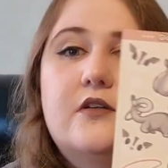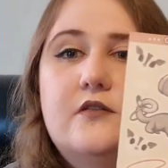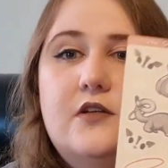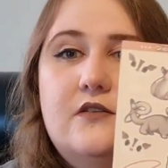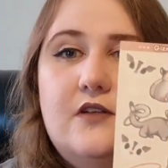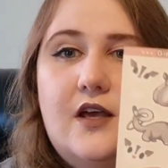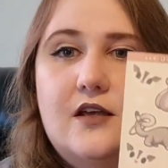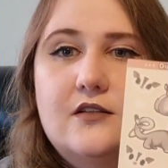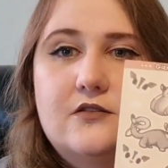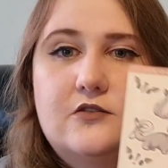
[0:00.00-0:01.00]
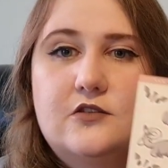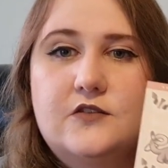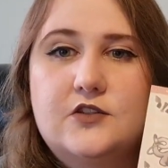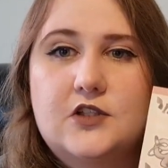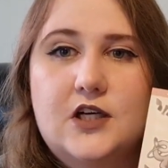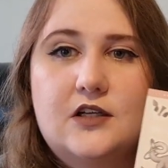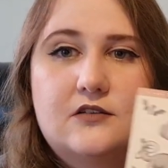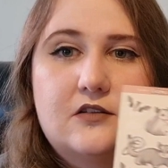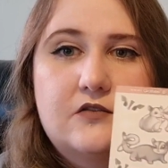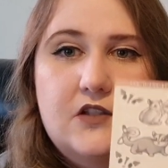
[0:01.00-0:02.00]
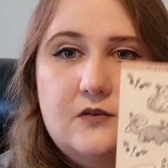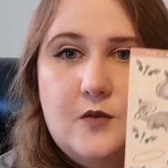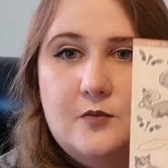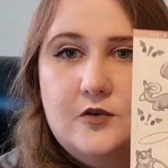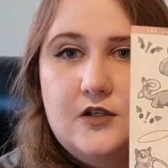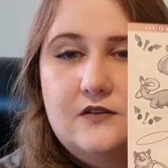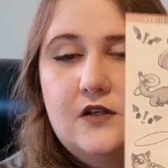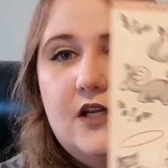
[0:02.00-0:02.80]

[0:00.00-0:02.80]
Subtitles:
So this has all the drawings of Gizmo Maurice